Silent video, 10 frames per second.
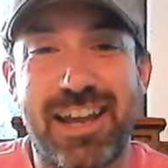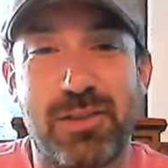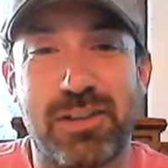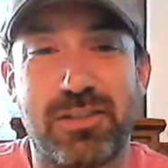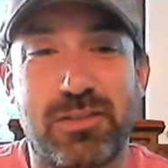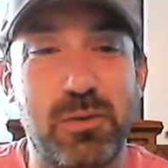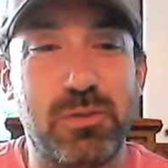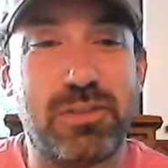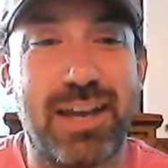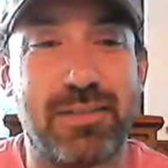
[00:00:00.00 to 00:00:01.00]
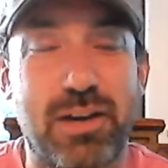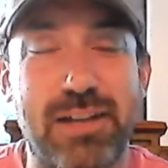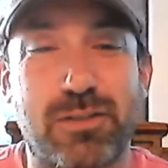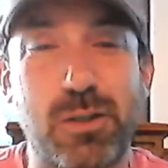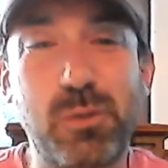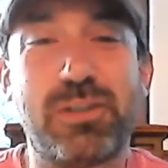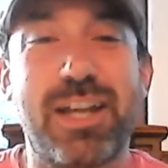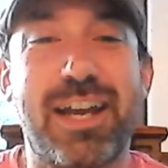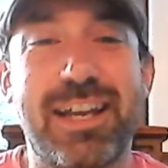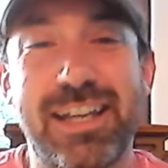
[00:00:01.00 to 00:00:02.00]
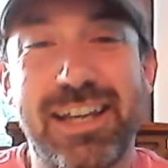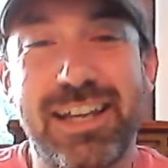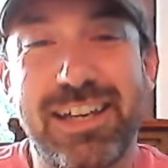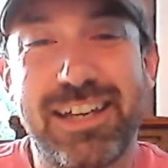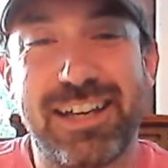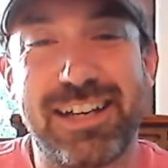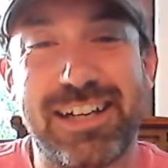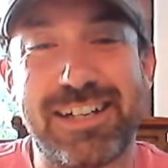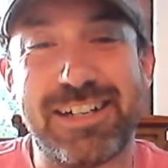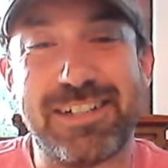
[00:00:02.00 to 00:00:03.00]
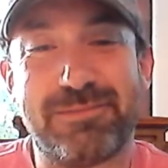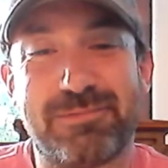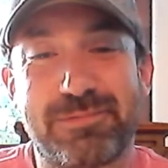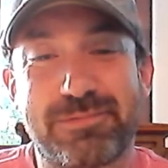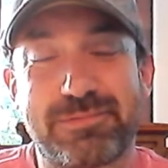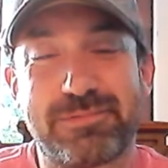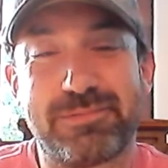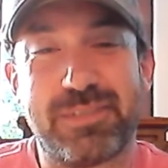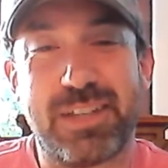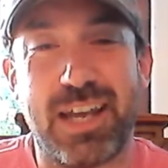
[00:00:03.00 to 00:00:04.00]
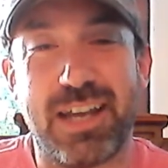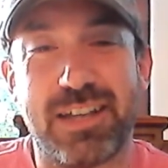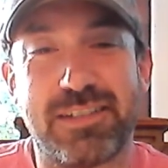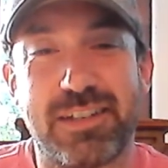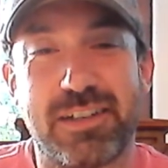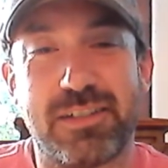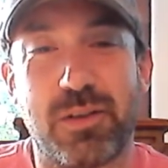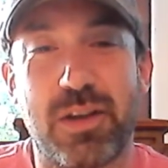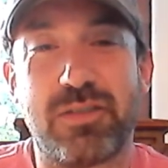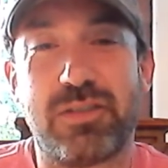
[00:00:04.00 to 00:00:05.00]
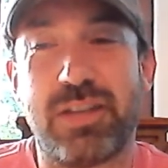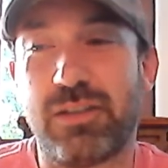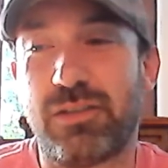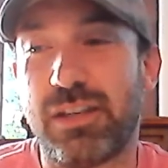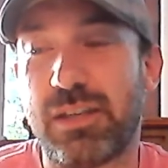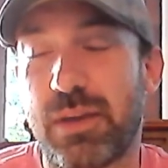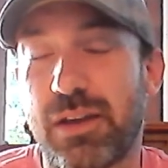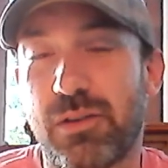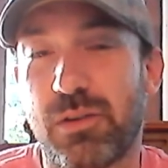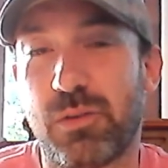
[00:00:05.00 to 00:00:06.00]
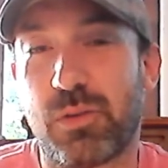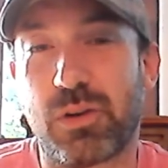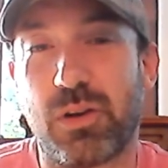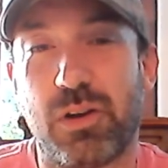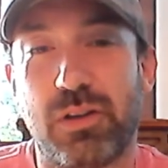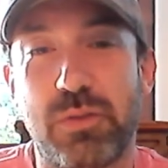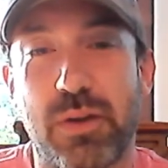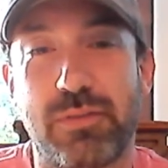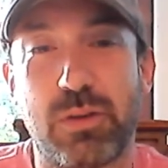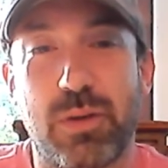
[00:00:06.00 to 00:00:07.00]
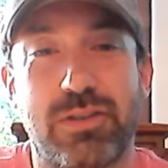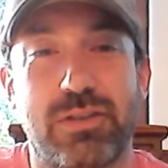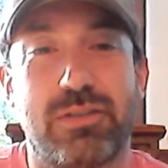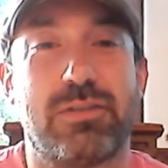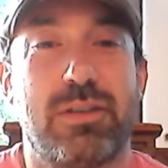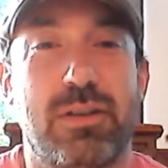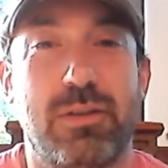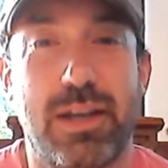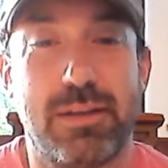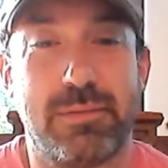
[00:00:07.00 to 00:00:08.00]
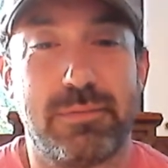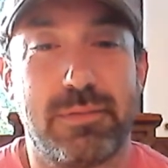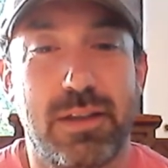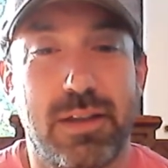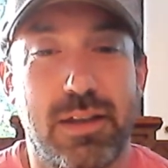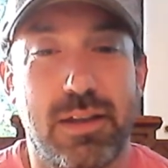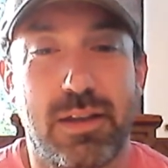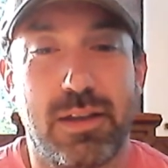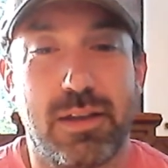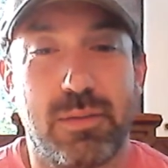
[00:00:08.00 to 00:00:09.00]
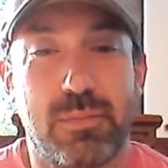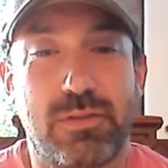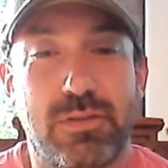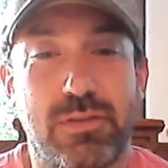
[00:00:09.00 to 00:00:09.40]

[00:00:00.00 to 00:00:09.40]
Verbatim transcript: What is it? Tuesday. Have a great Tuesday. Um, and uh, don't hesitate to email or call if you have any questions. Okay. Mr.